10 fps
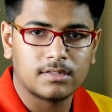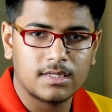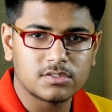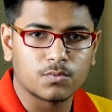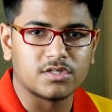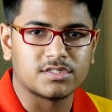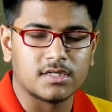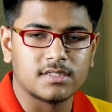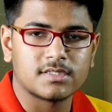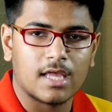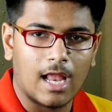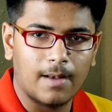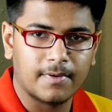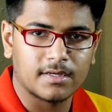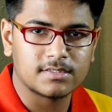These questions
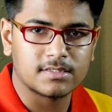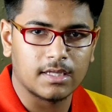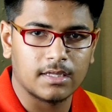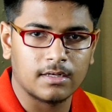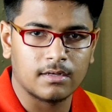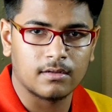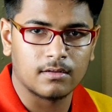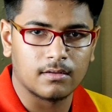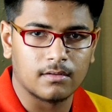helped us in